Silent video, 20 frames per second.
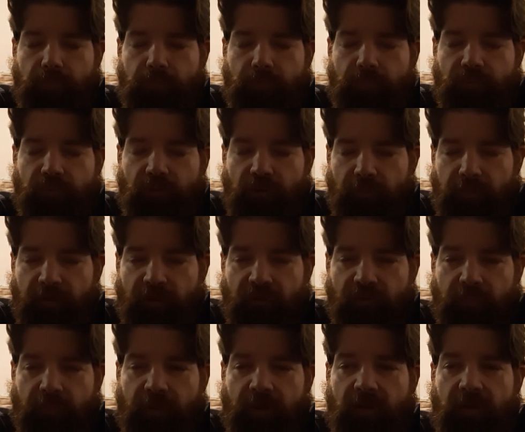Judy
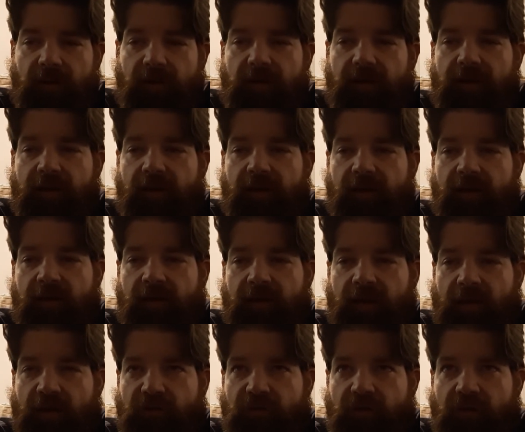Benjamin, and then
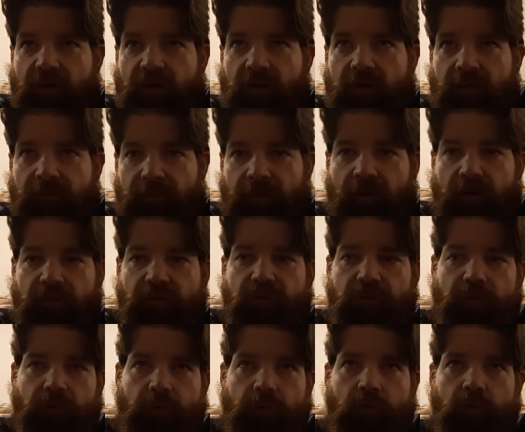actually invites
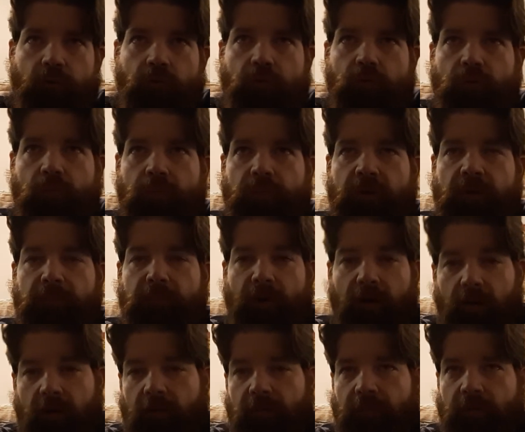her to be
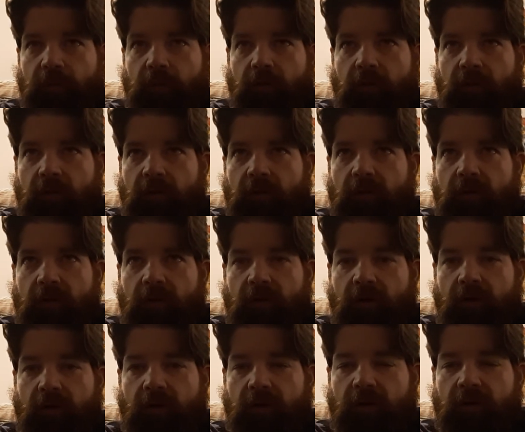part of the
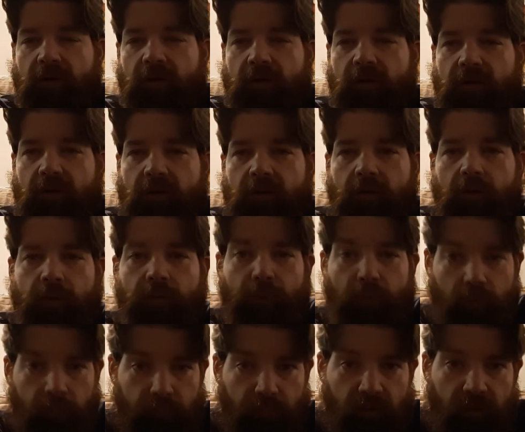
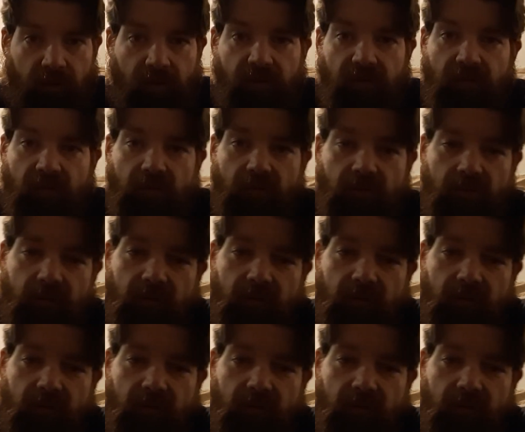Thorn Birds.